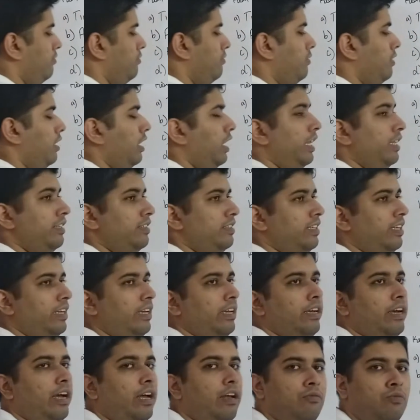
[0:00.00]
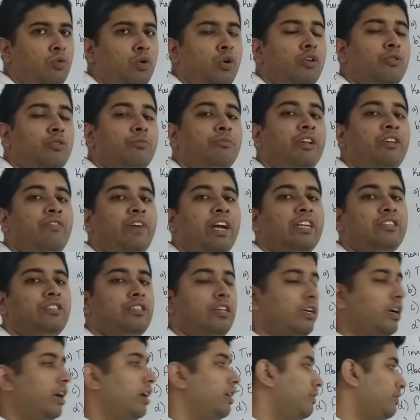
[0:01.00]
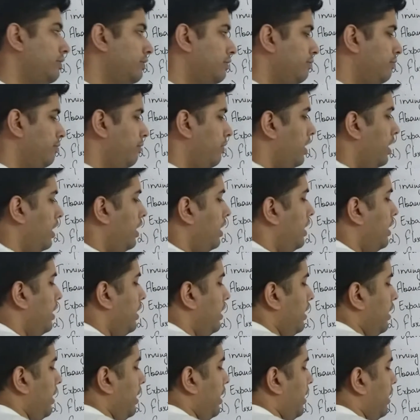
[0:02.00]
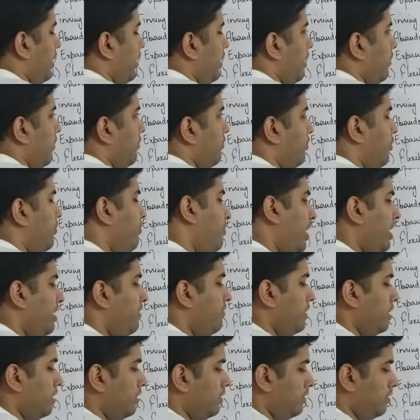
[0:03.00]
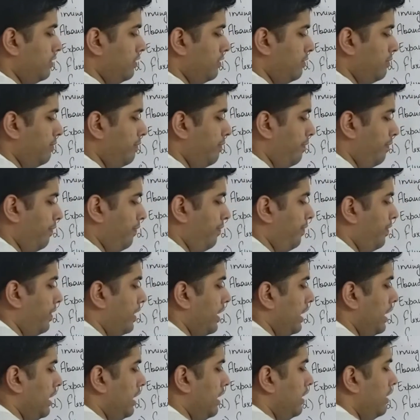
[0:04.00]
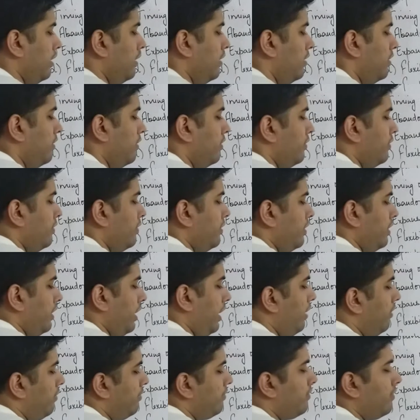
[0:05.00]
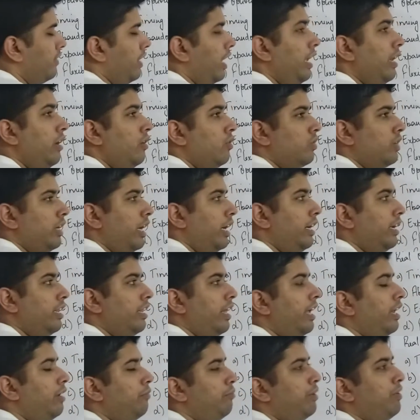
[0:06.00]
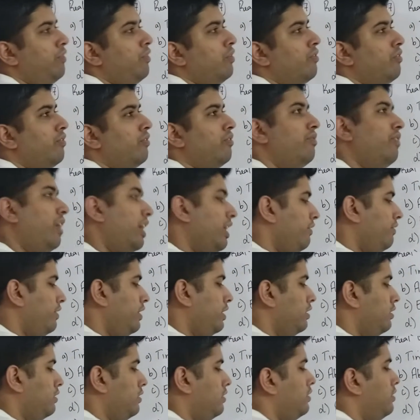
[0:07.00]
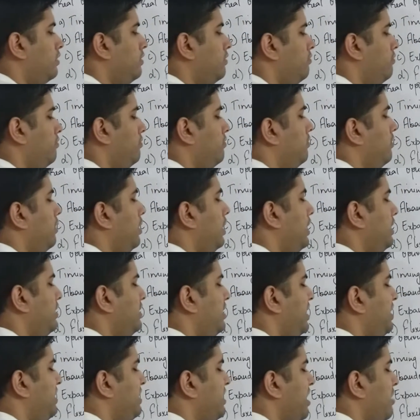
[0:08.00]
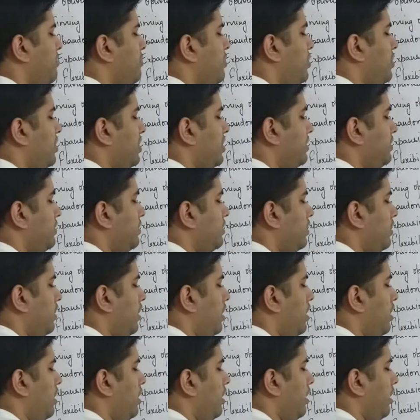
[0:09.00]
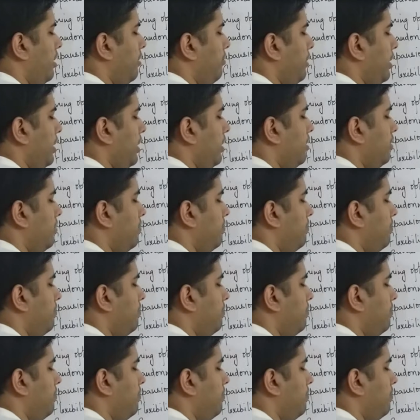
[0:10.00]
let's say I want to manufacture cars for 5 years. If I looked at the NPV for 5 years, let's say it came out as 100 million.